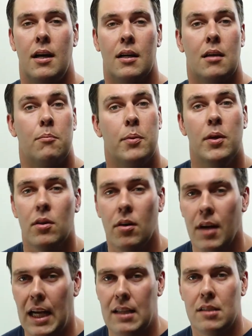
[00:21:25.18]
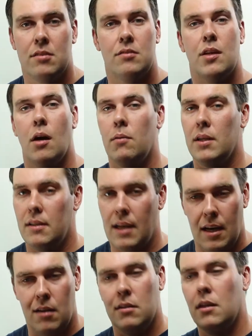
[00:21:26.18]
computer and they're just going
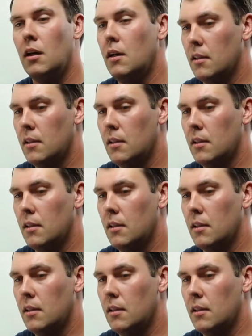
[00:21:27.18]
down.